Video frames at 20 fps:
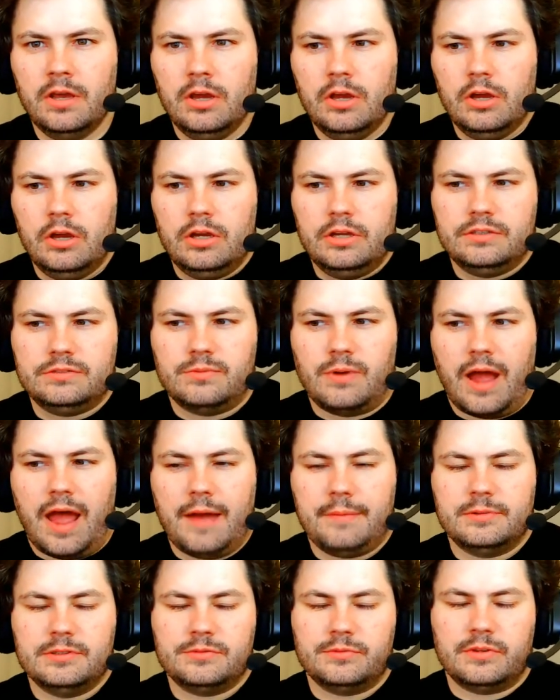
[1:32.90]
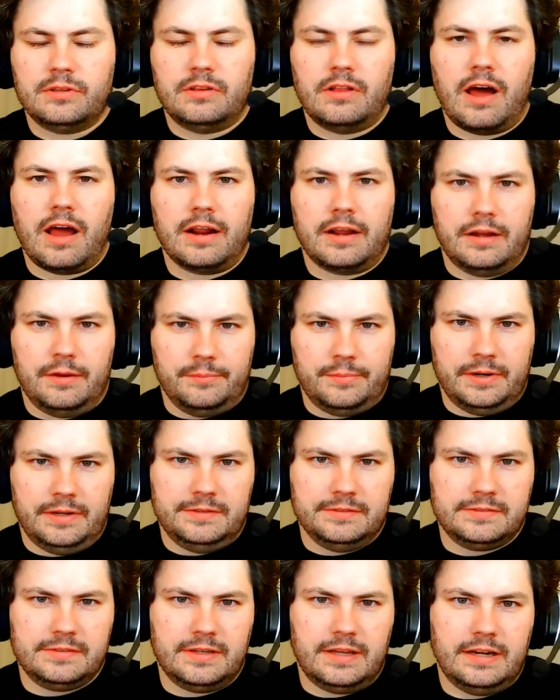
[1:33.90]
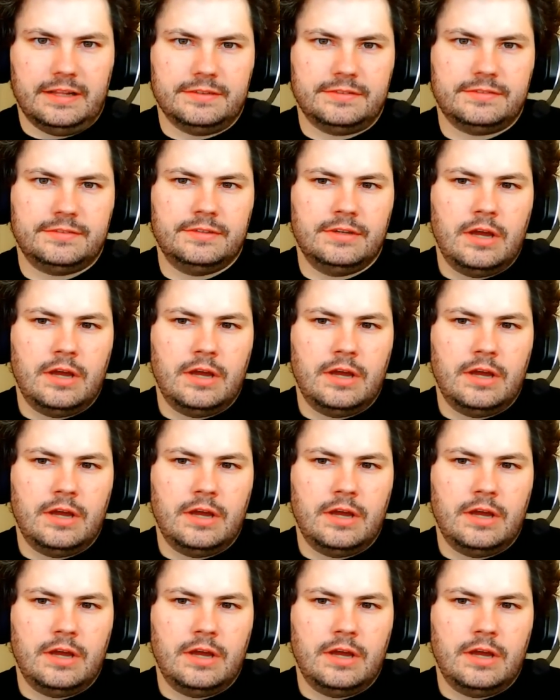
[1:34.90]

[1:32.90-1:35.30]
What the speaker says: It's what happens with a lot of companies, and it's